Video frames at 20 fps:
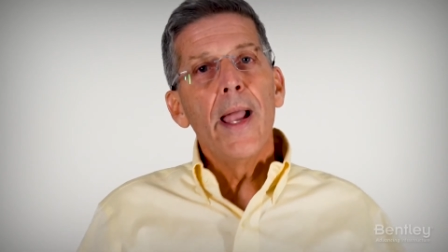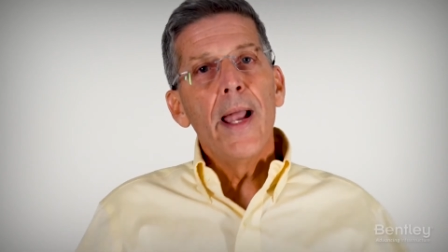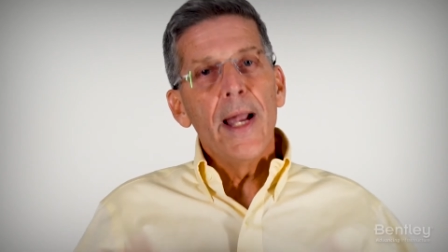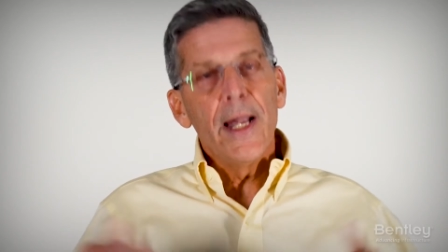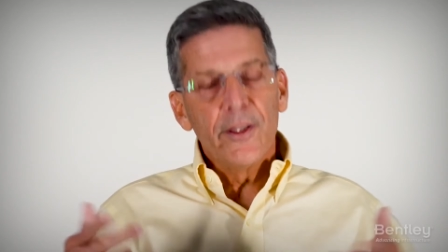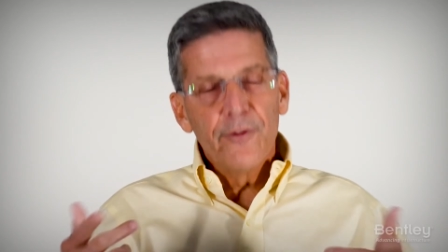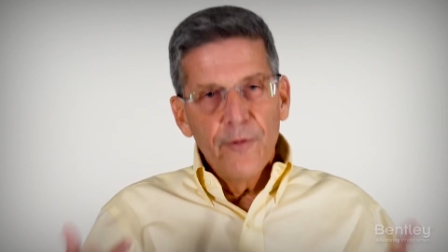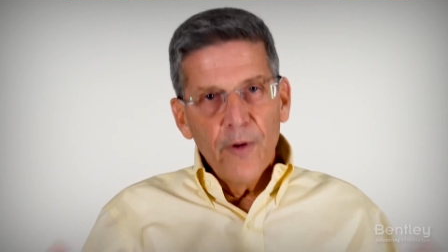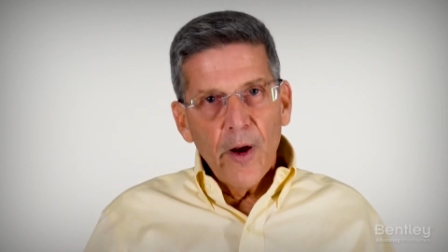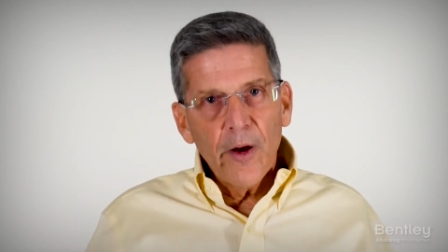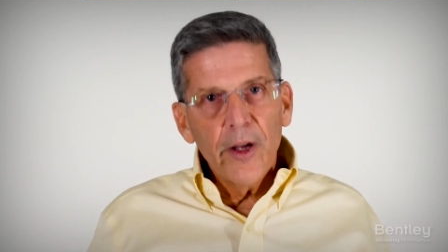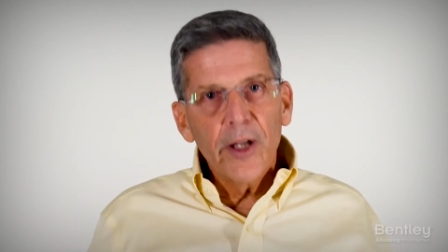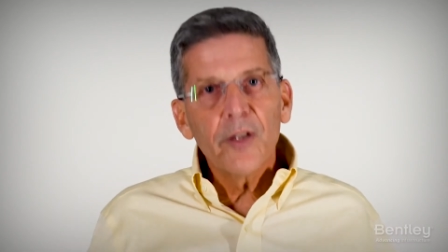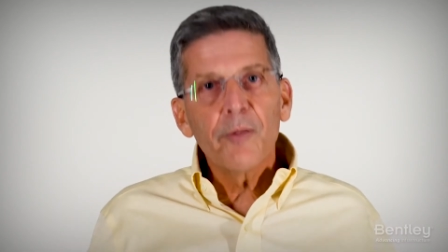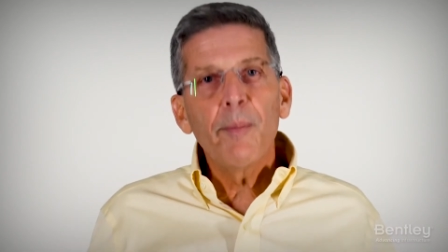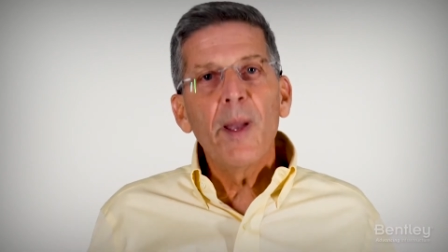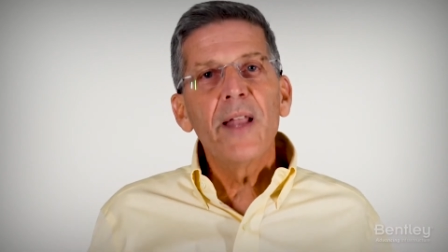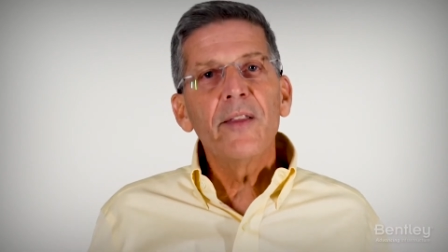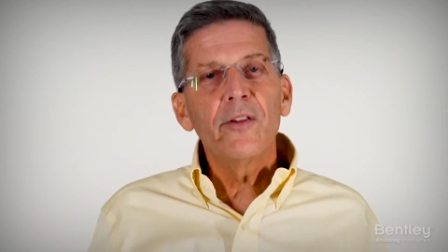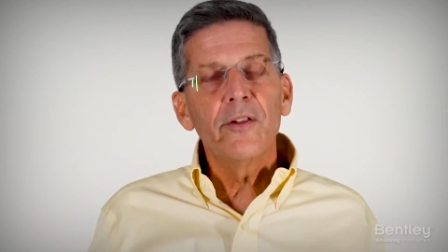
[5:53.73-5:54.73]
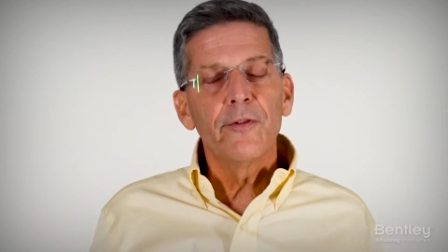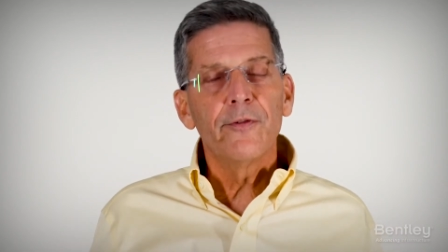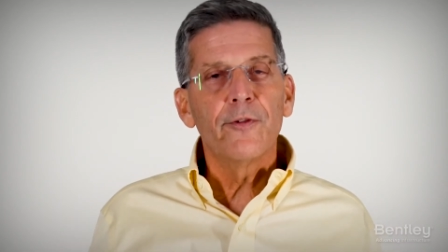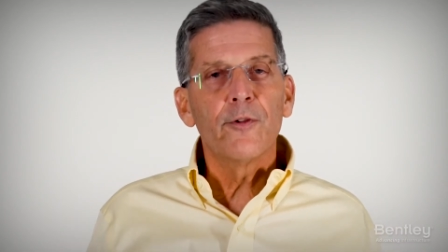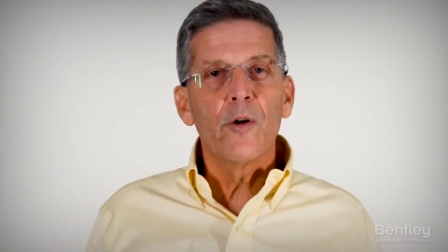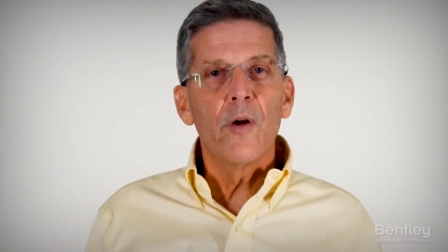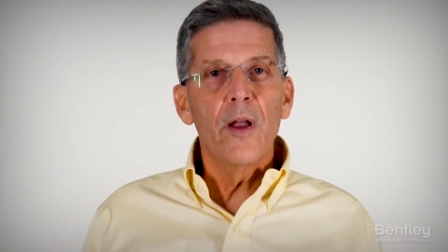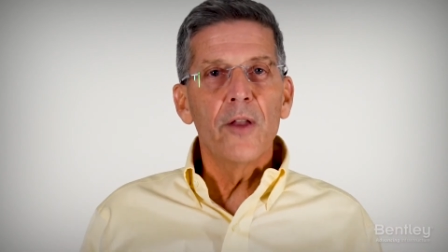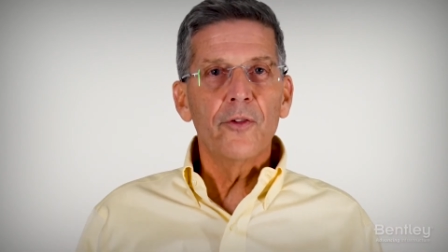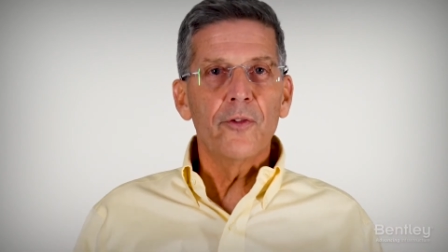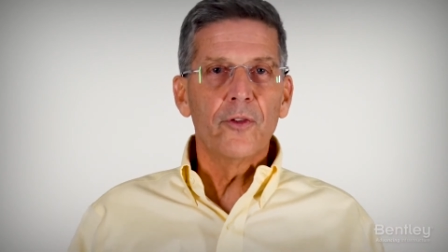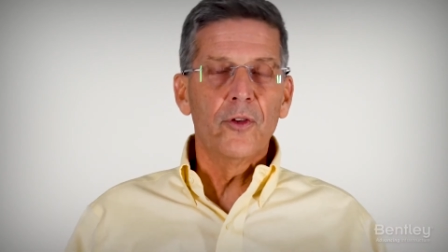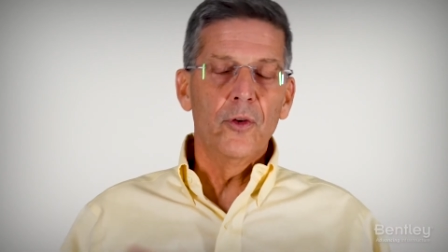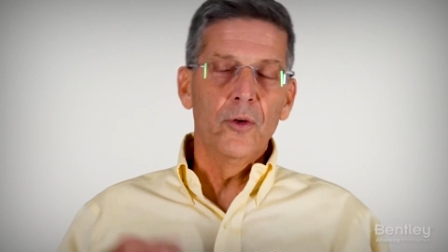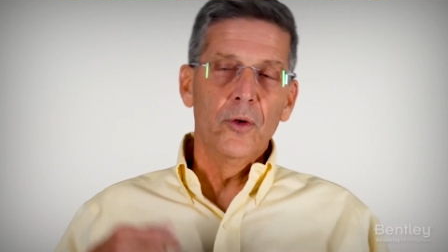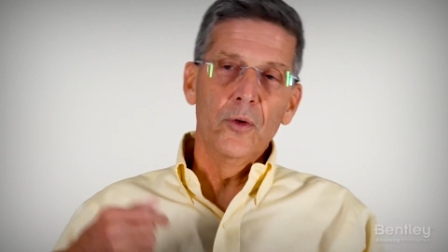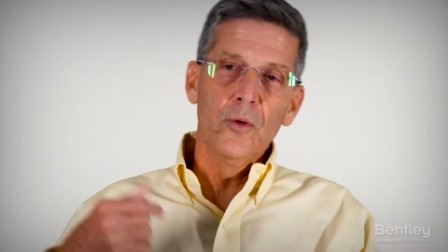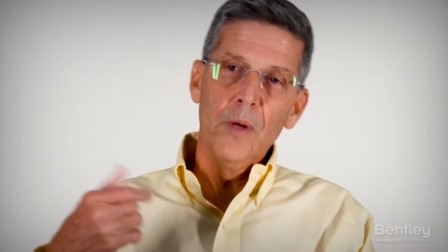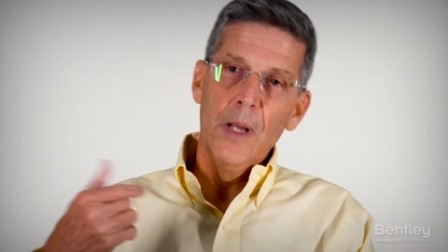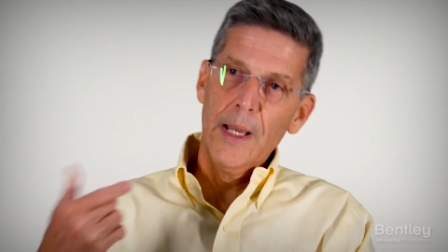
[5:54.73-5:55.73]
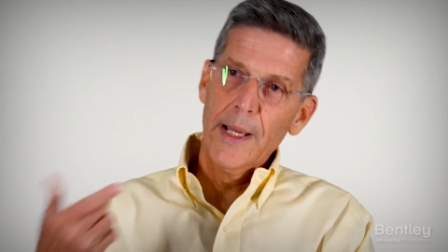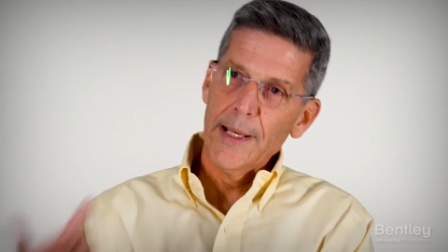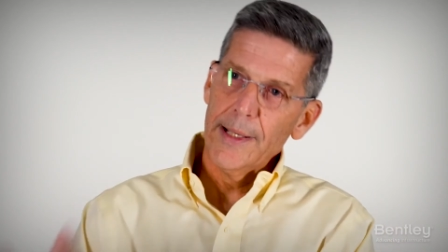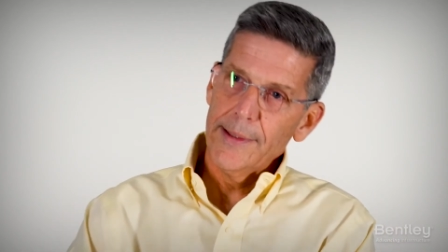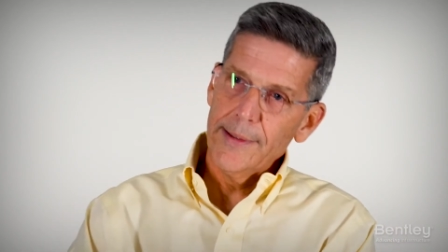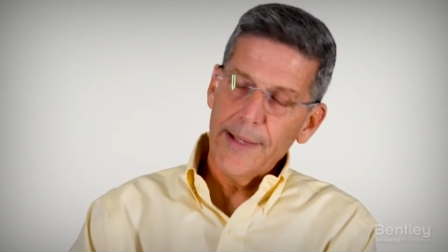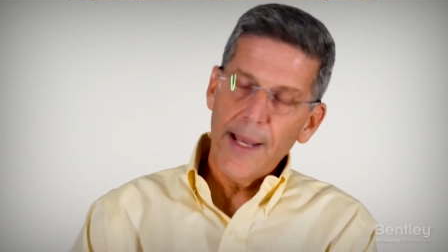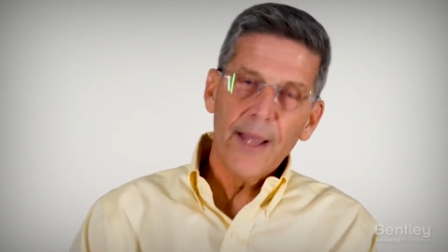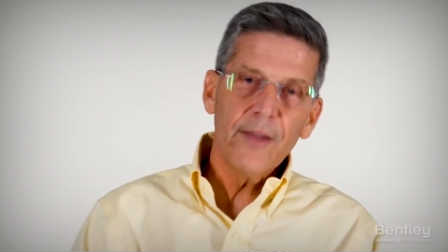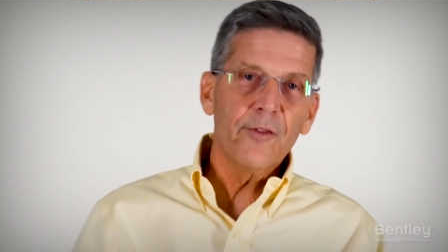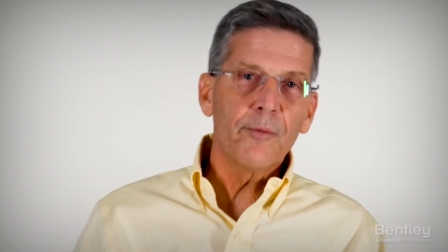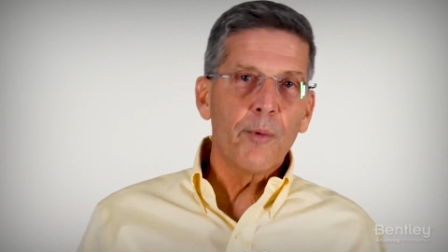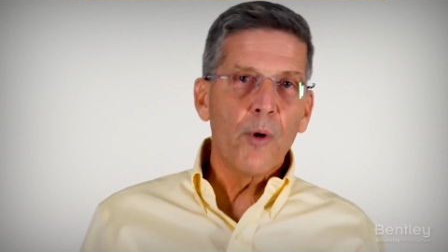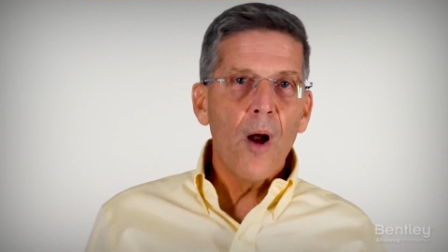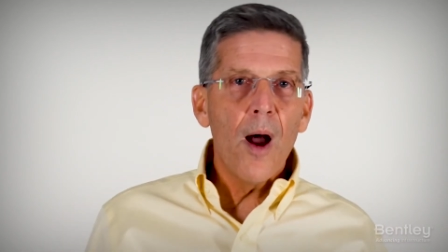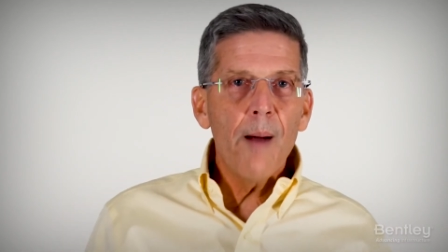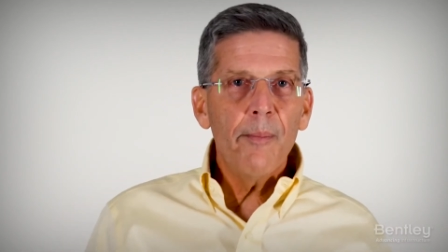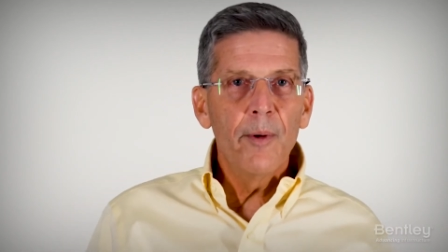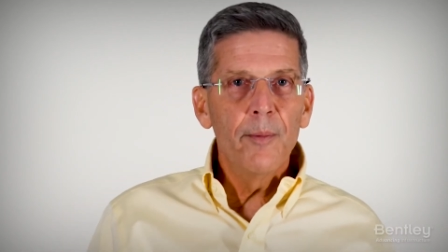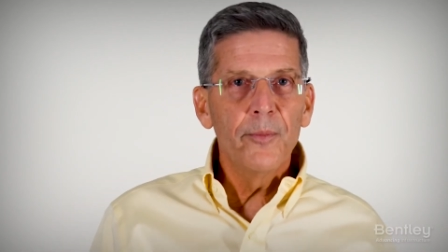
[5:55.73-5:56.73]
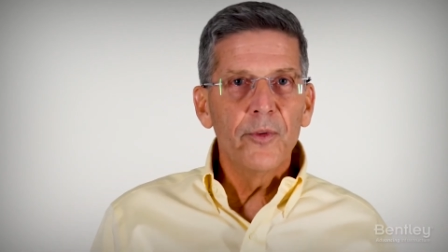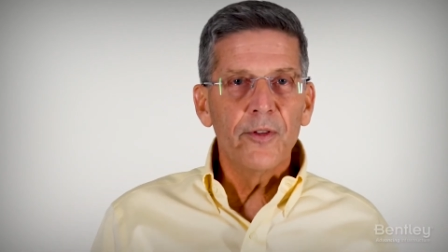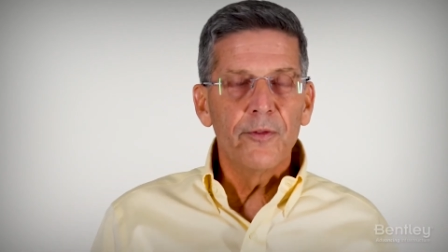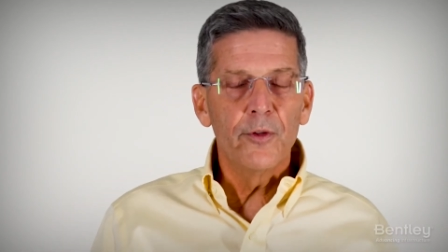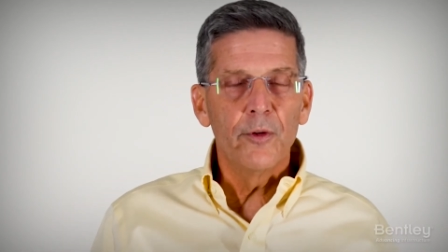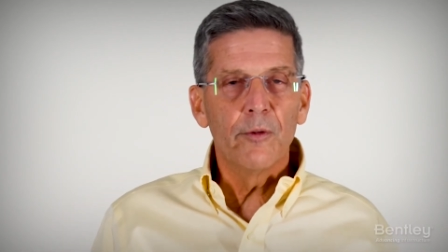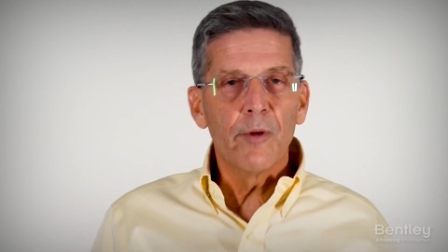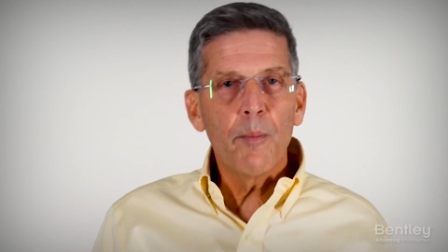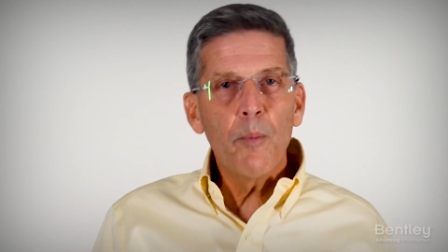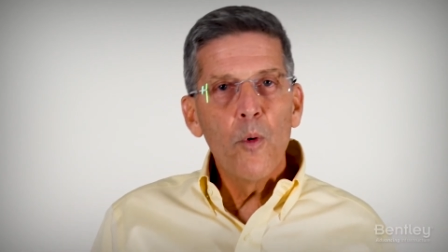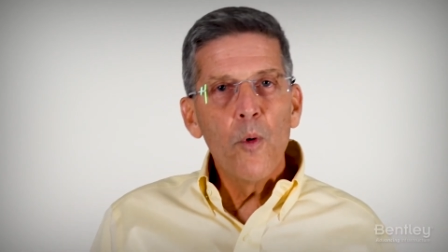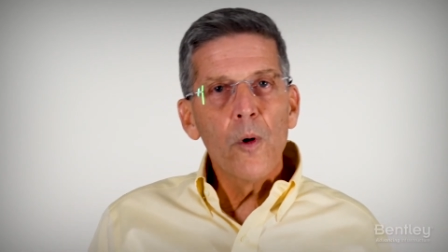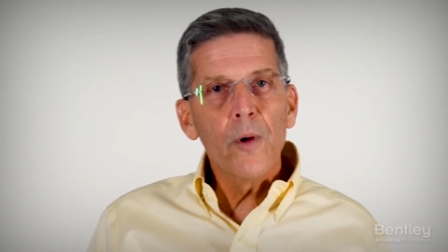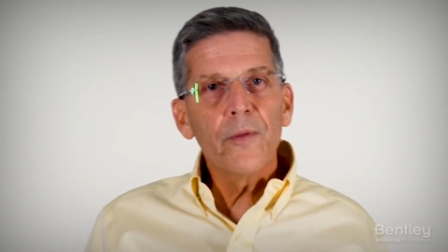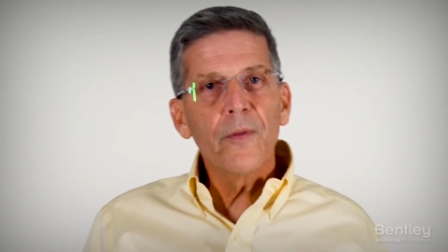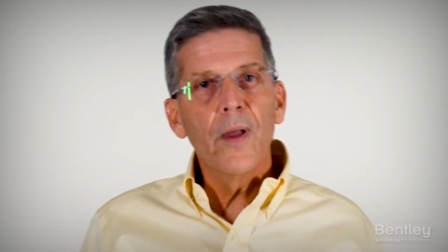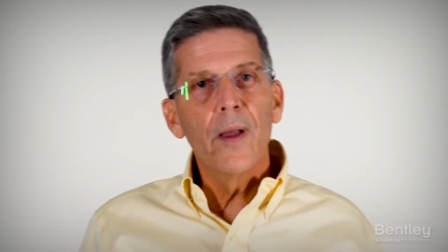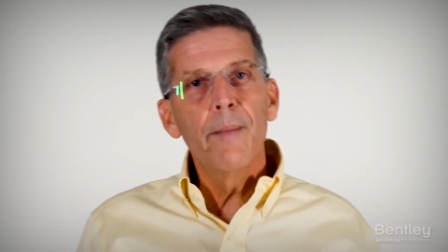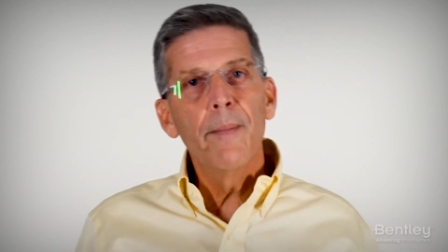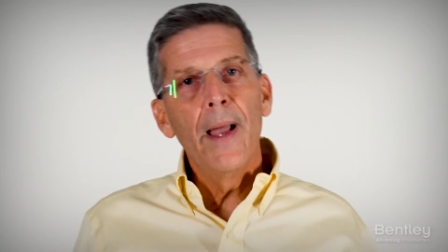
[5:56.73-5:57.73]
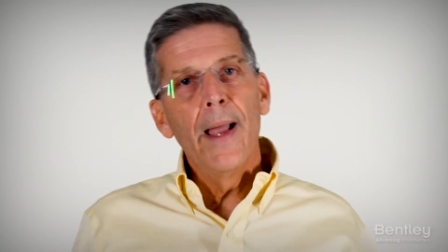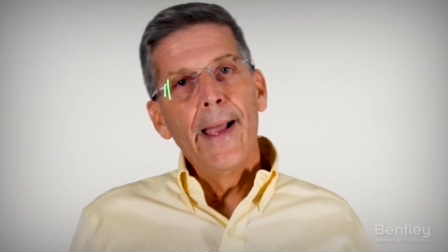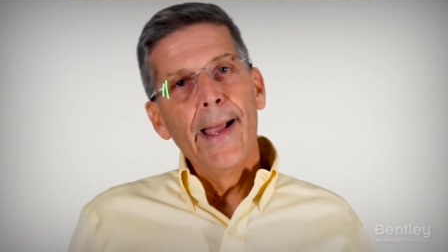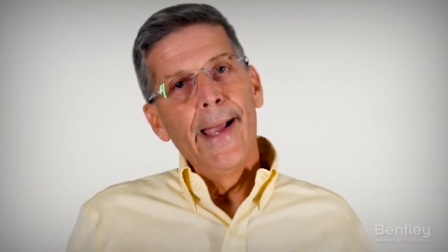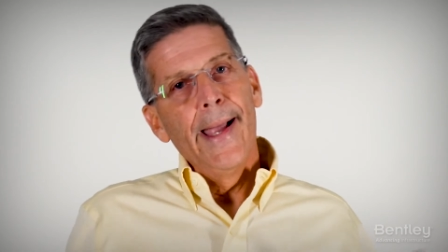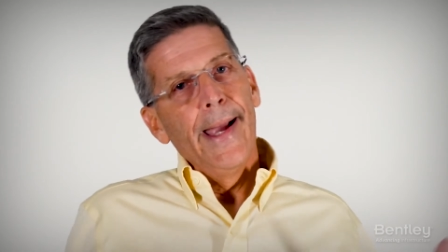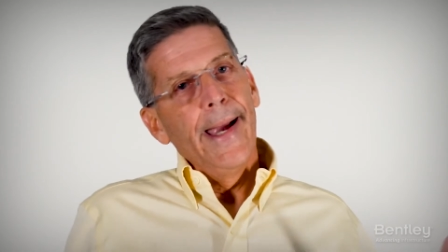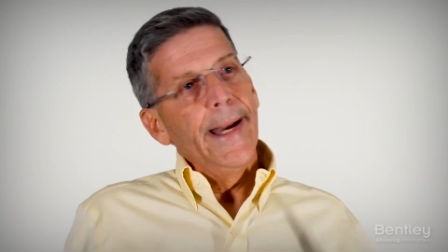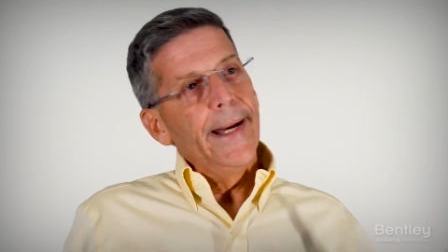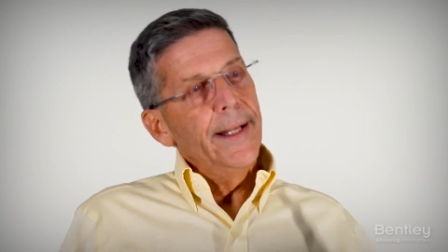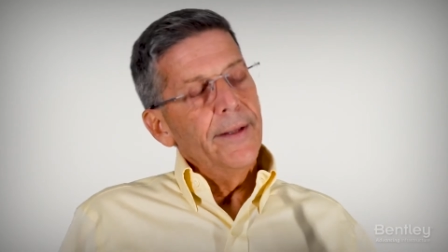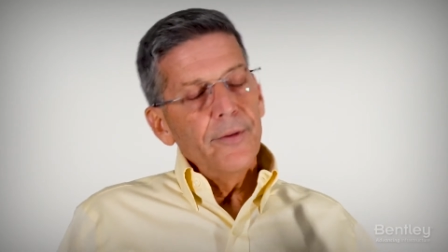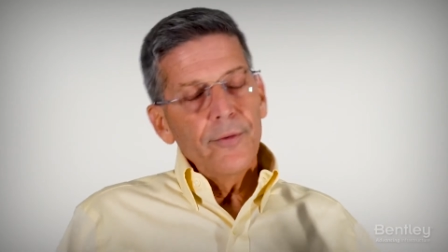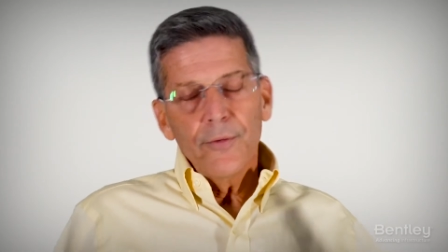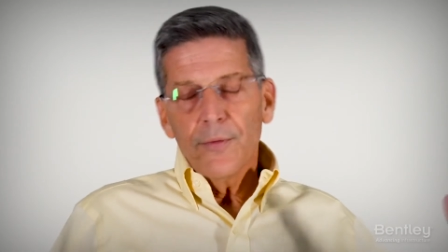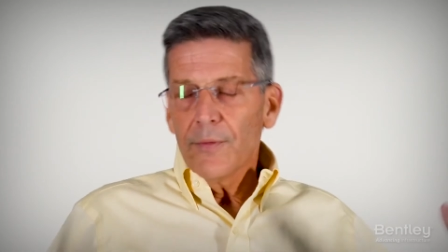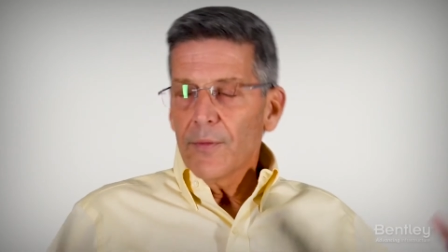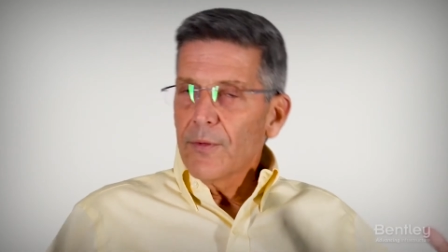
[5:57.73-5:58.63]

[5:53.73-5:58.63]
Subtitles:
It's very expensive for us to test problems if you report them. And it's